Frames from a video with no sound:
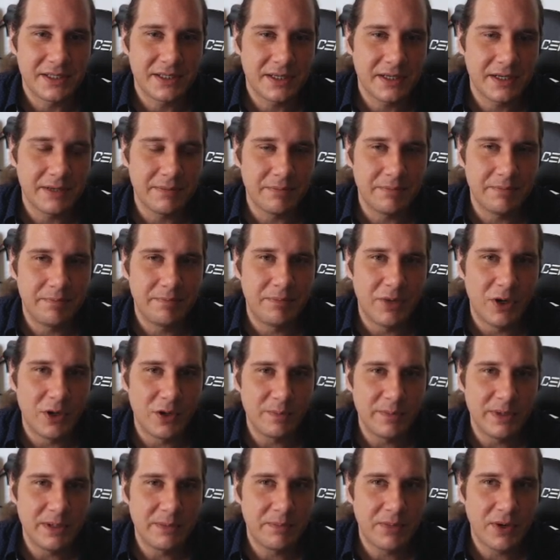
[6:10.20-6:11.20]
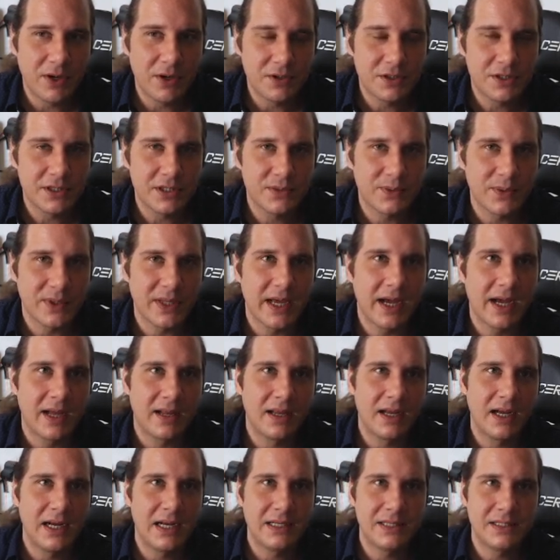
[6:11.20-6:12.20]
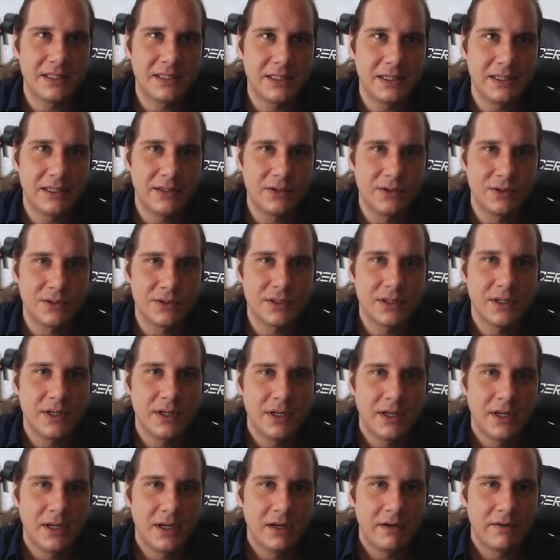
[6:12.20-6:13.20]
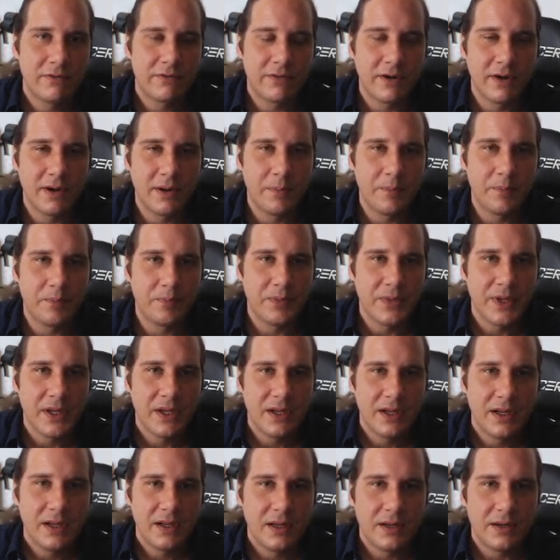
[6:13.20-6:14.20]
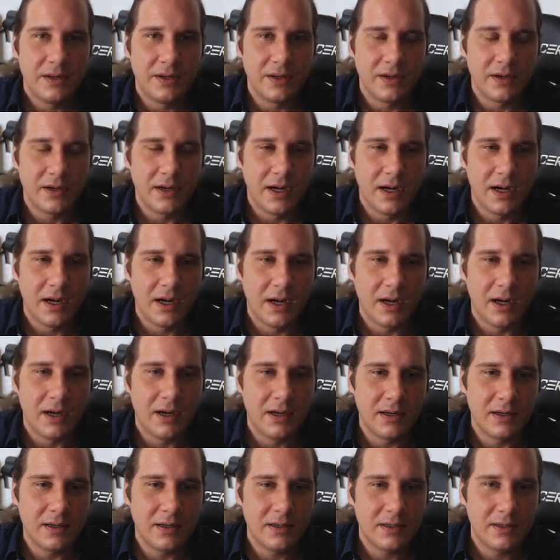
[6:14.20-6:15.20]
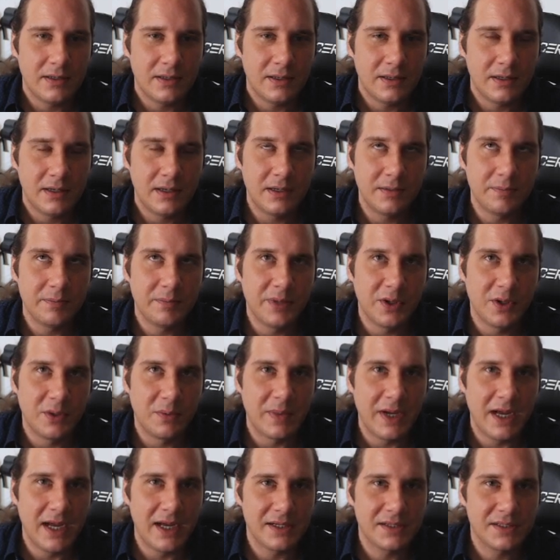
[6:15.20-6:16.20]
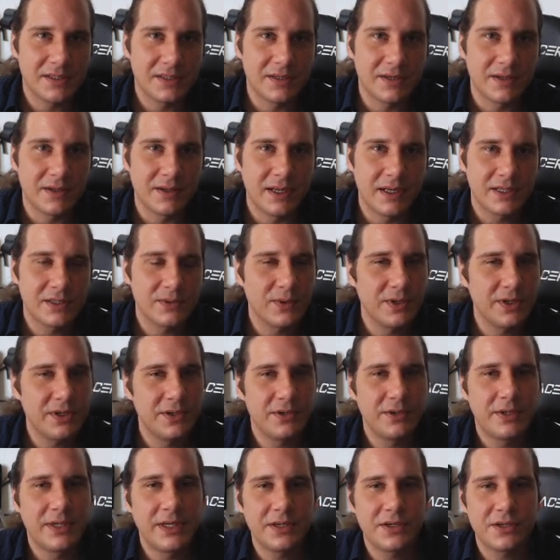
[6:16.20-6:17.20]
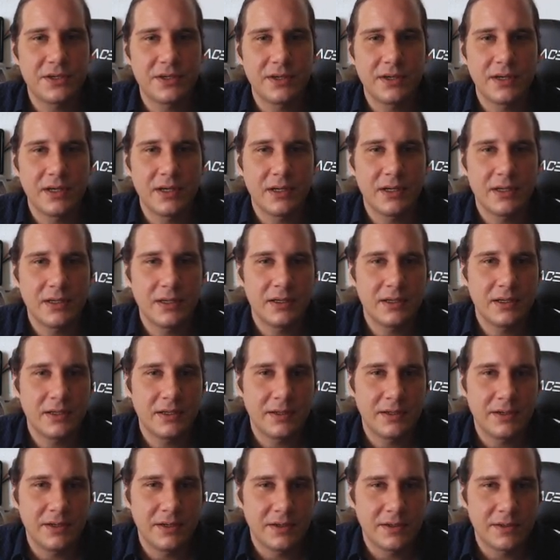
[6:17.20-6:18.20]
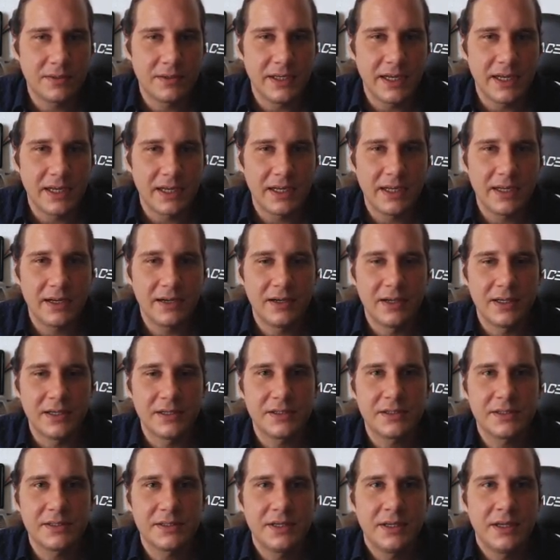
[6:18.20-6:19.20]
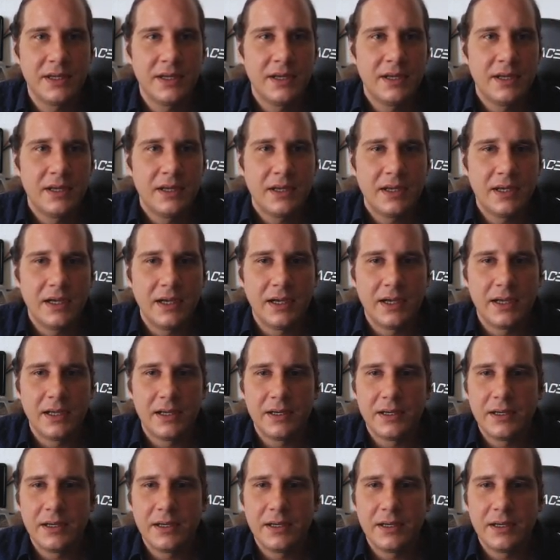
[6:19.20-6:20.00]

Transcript: can both be purchased with allied seals from your Hunt Bill Master. That's where you'd get your daily hunts. And